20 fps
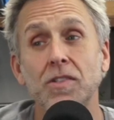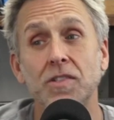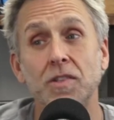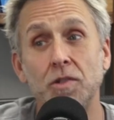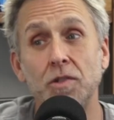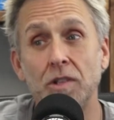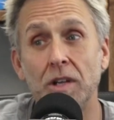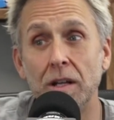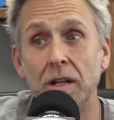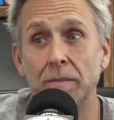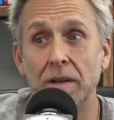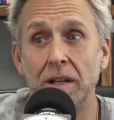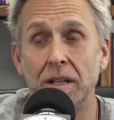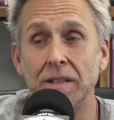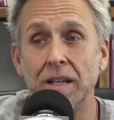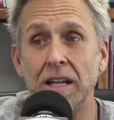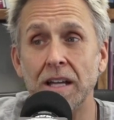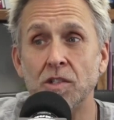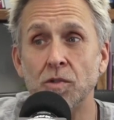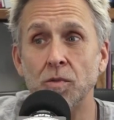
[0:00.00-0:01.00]
trying to make
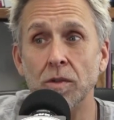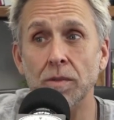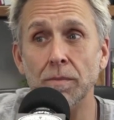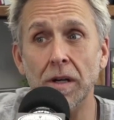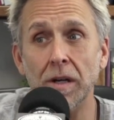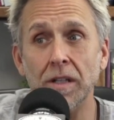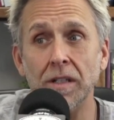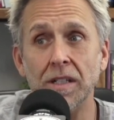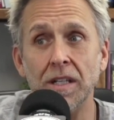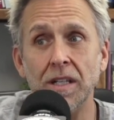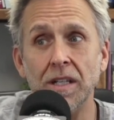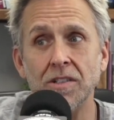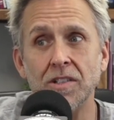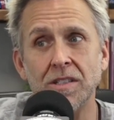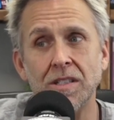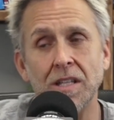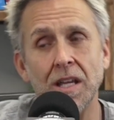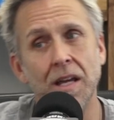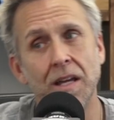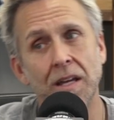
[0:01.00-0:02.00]
nice with Monkey and
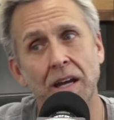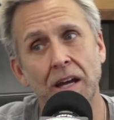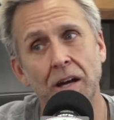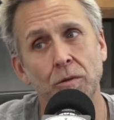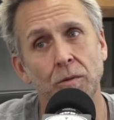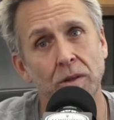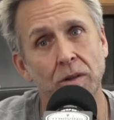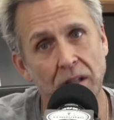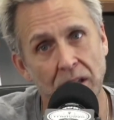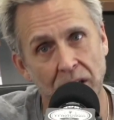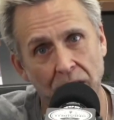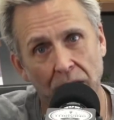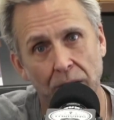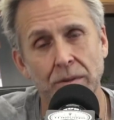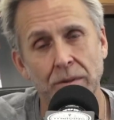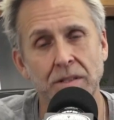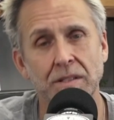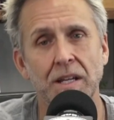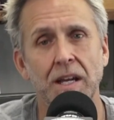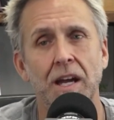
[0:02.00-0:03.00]
just hang out when they come
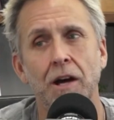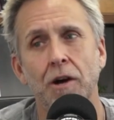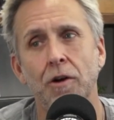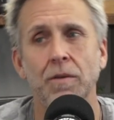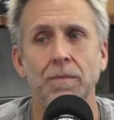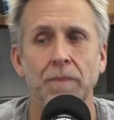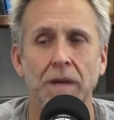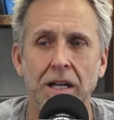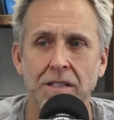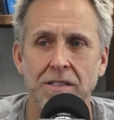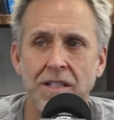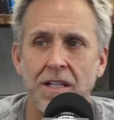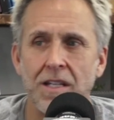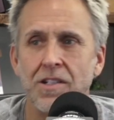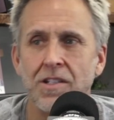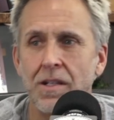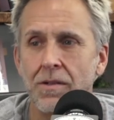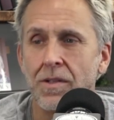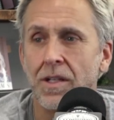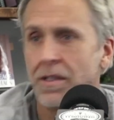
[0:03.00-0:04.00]
in town
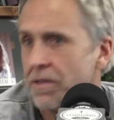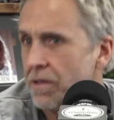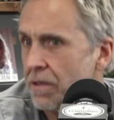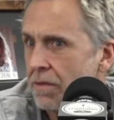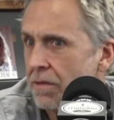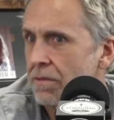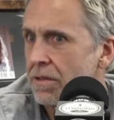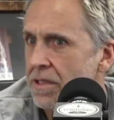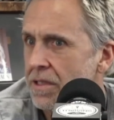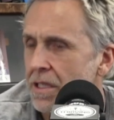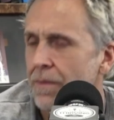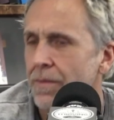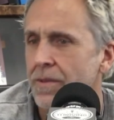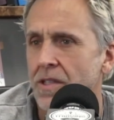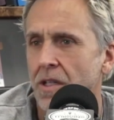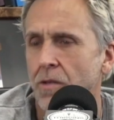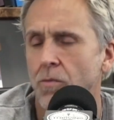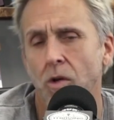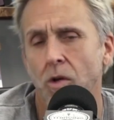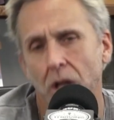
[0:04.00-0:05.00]
backstage. I'm like, dude, what's up? He's
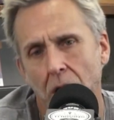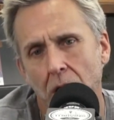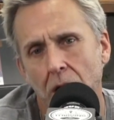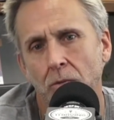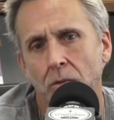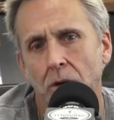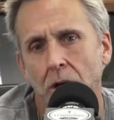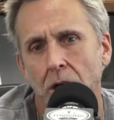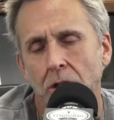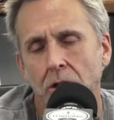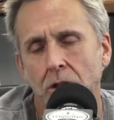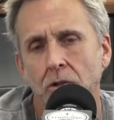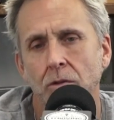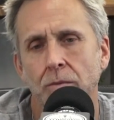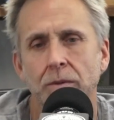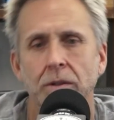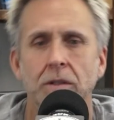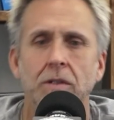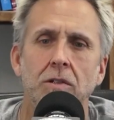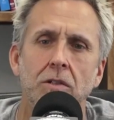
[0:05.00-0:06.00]
like, well, I want you,
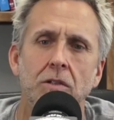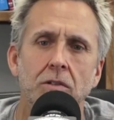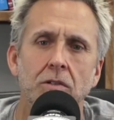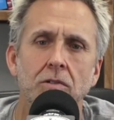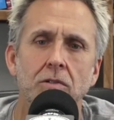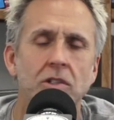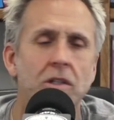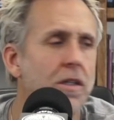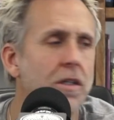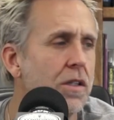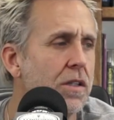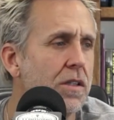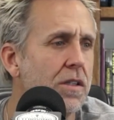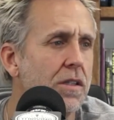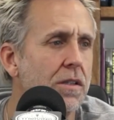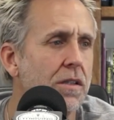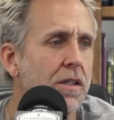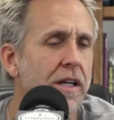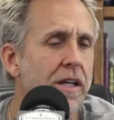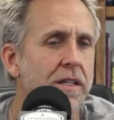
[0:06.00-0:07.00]
but
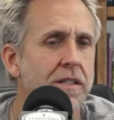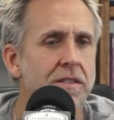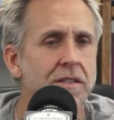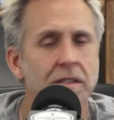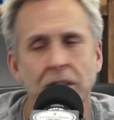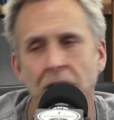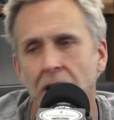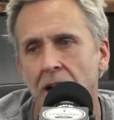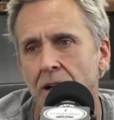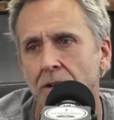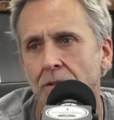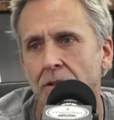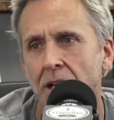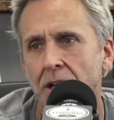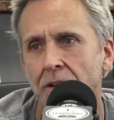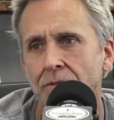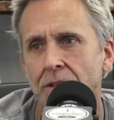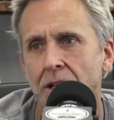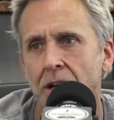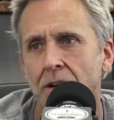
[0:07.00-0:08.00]
Jonathan likes the guy we
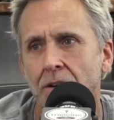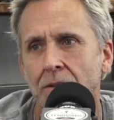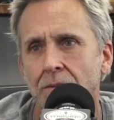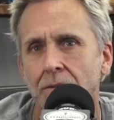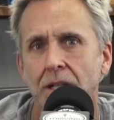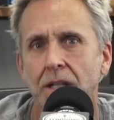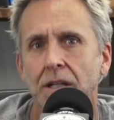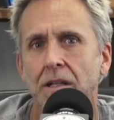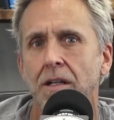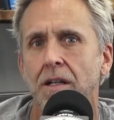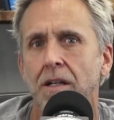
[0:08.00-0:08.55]
have now. I'm like,